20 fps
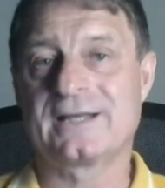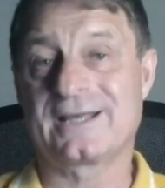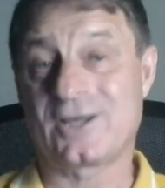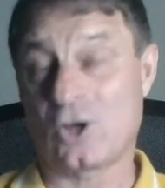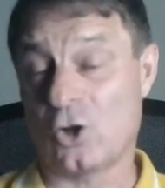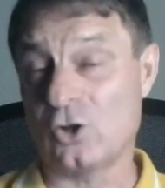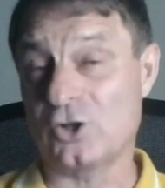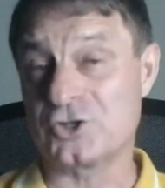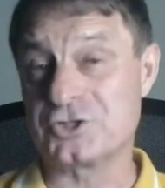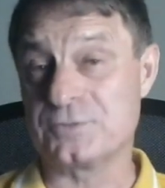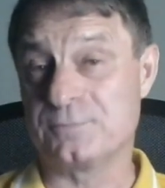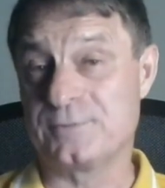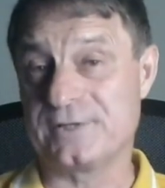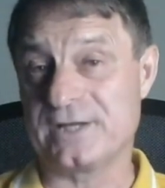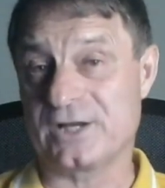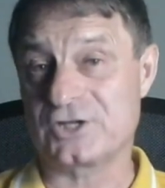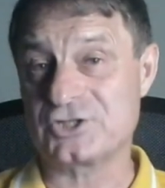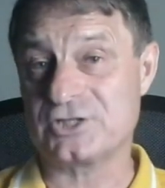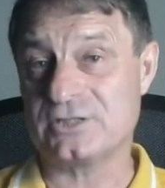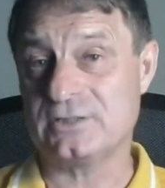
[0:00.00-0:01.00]
collagen
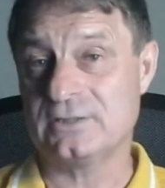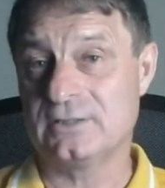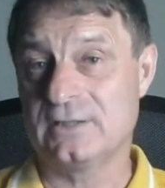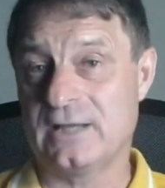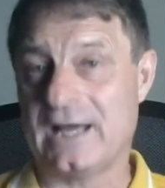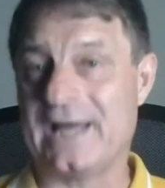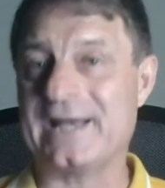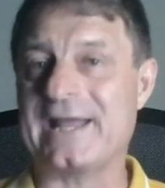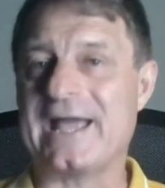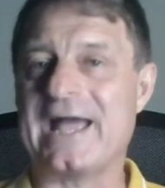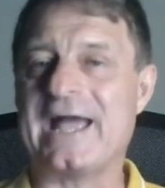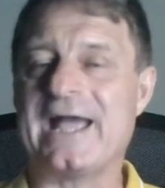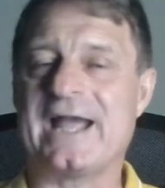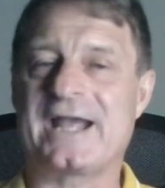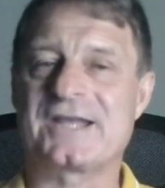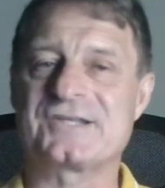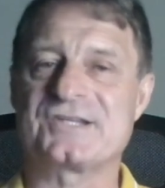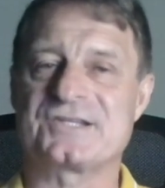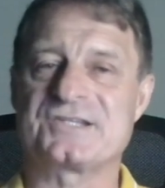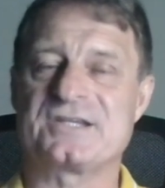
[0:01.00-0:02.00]
production, and it
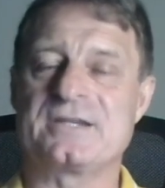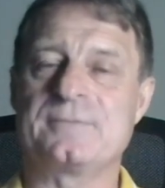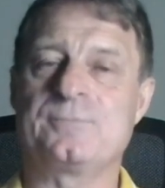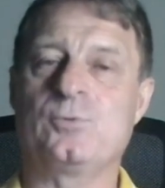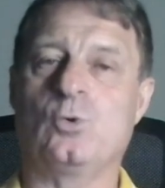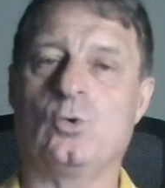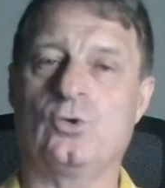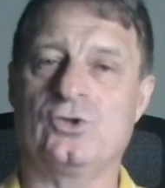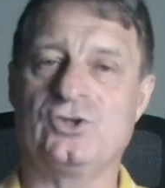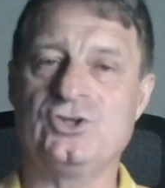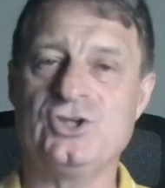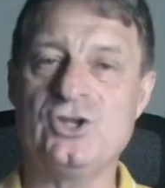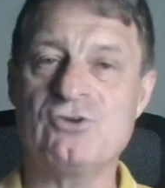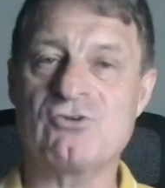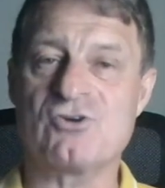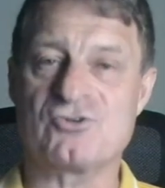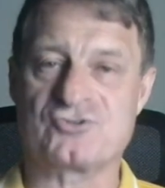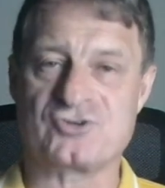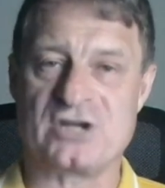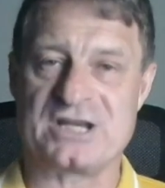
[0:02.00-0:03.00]
acts as an important
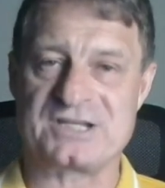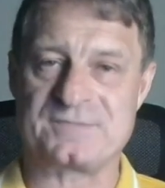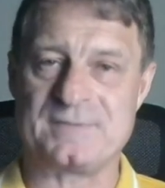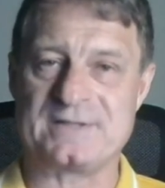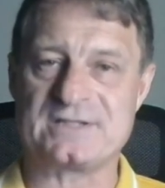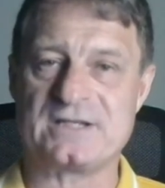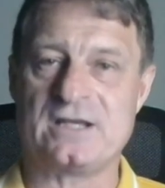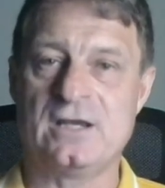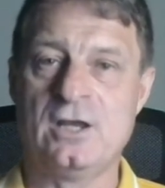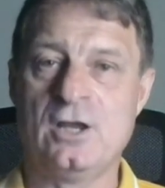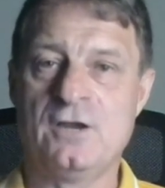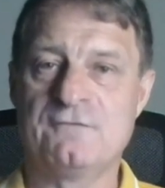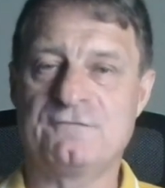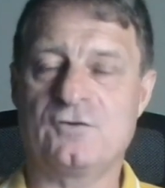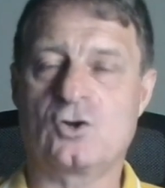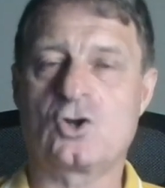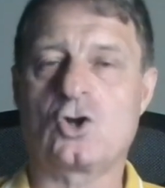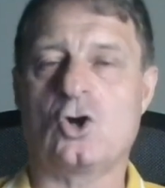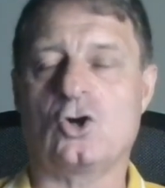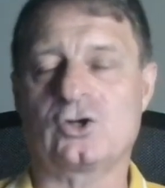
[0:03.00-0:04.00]
neurotransmitter
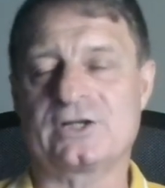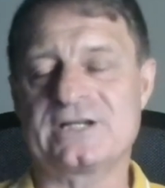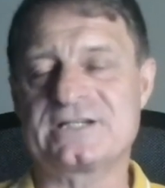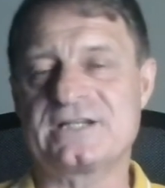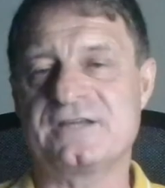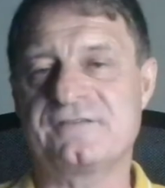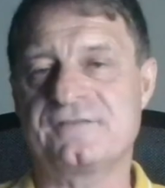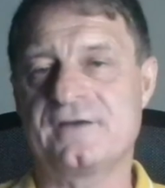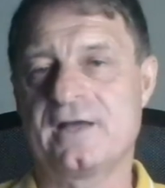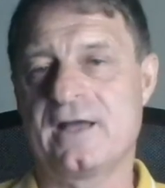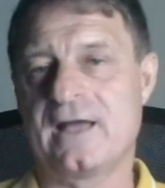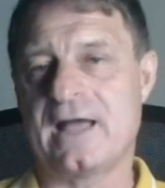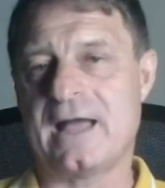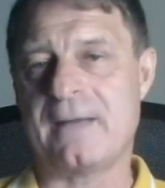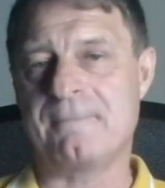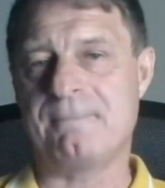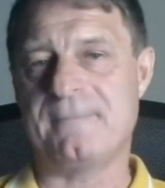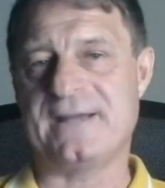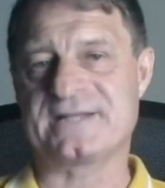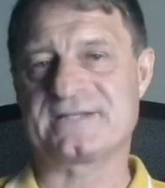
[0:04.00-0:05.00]
for cognitive
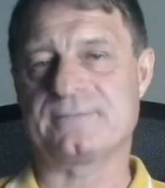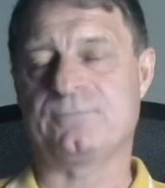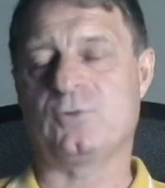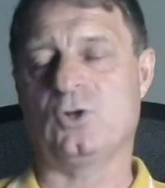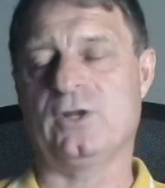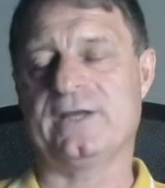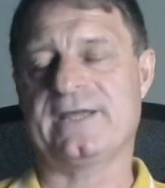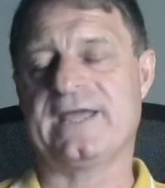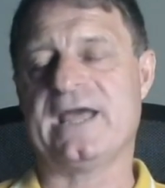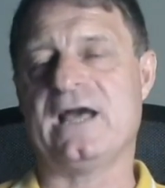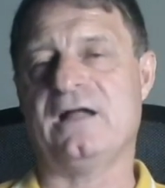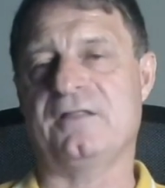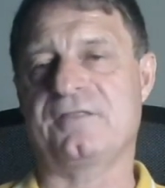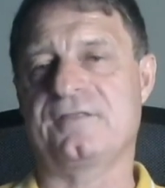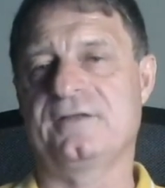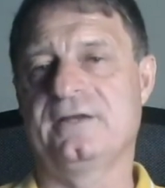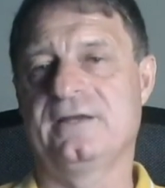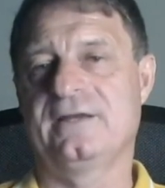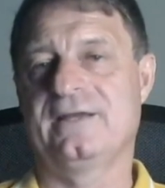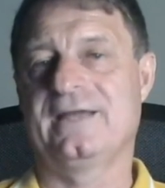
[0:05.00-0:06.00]
and metabolic health.